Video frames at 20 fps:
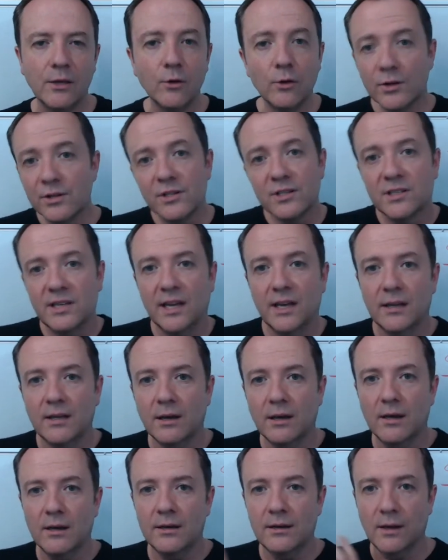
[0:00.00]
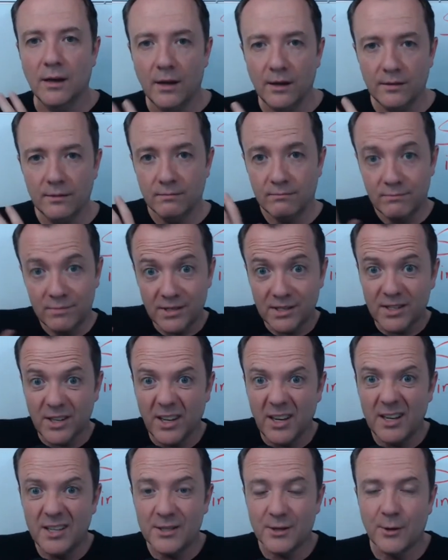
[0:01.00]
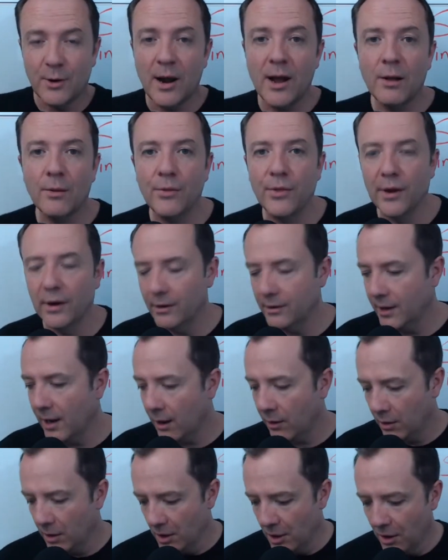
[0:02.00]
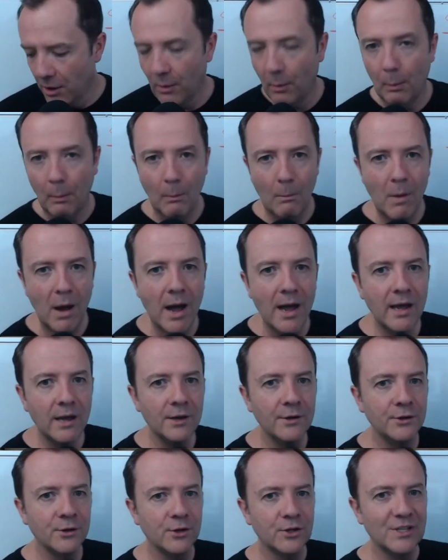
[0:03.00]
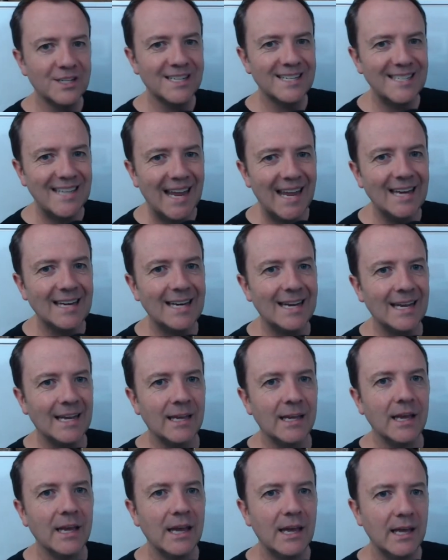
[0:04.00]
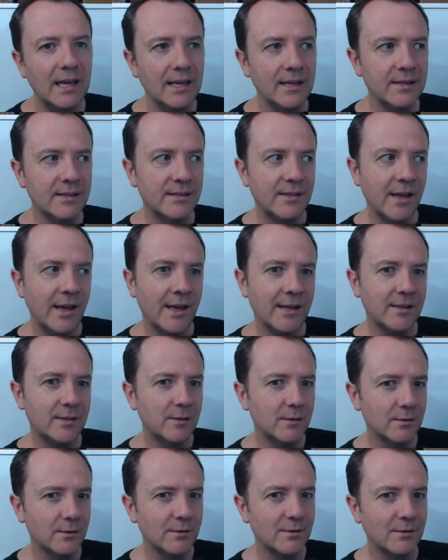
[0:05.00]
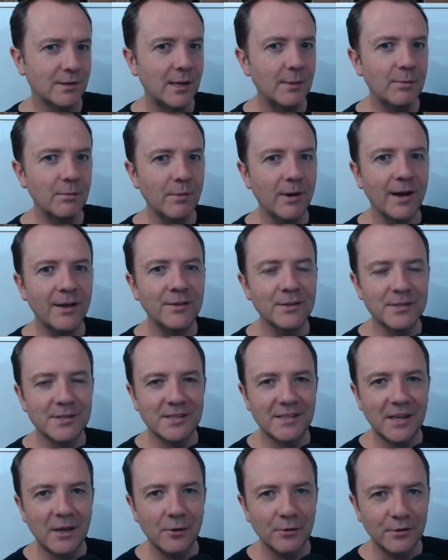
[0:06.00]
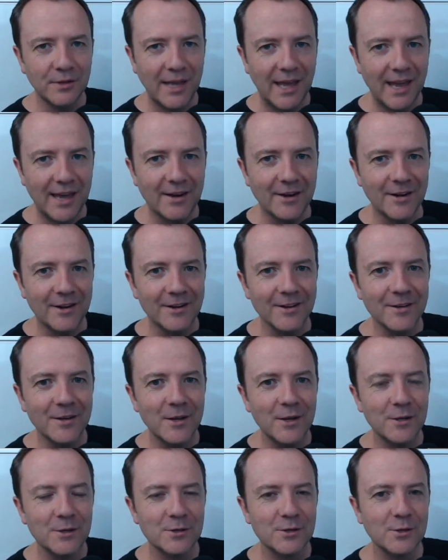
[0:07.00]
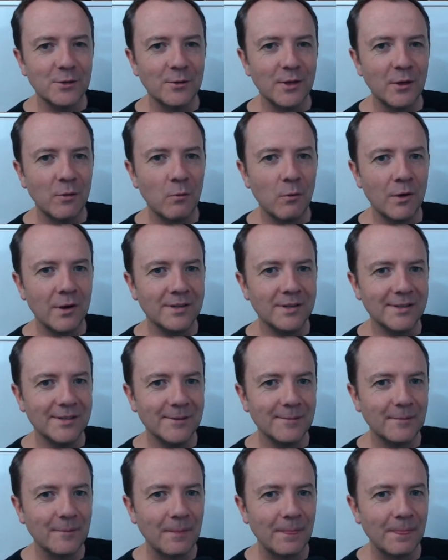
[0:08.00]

You could just take studies that are out there. Now, my understanding is that keep in mind this is Health Canada, so they want